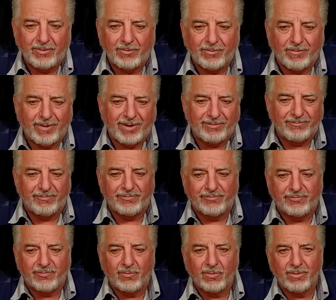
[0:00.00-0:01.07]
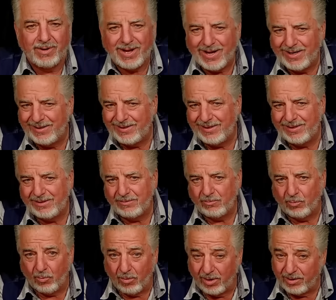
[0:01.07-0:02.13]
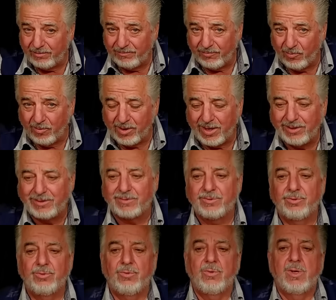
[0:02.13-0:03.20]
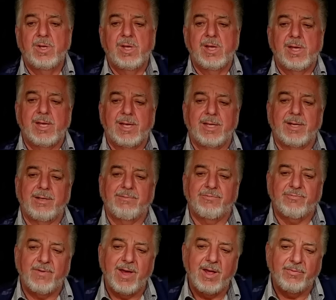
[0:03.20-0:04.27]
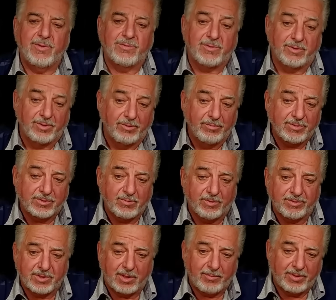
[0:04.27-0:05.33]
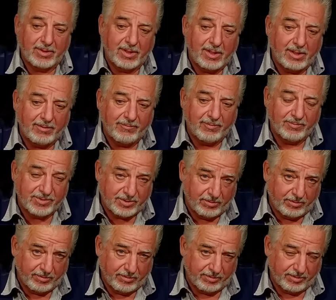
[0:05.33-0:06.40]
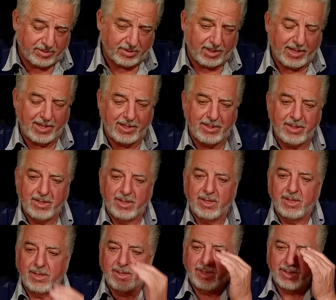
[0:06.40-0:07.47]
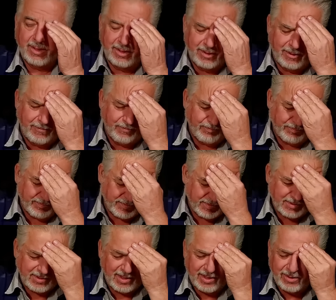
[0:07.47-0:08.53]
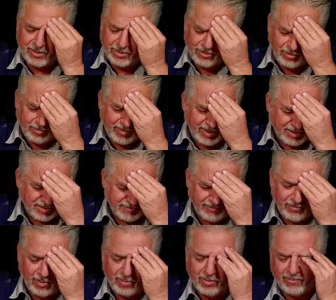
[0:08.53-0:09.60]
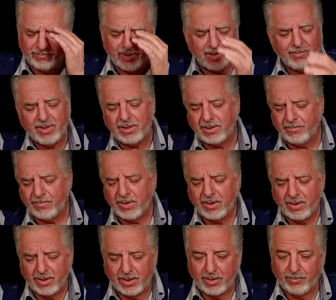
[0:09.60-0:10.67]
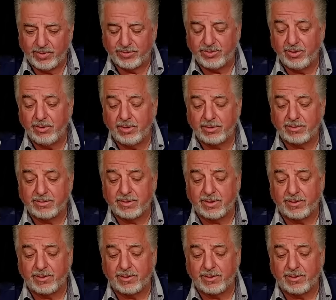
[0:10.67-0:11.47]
at around 491, 492, and I found that the newest ones I've been getting from Cylinder and Slide, I don't know who makes them for them or if they make them, but they're at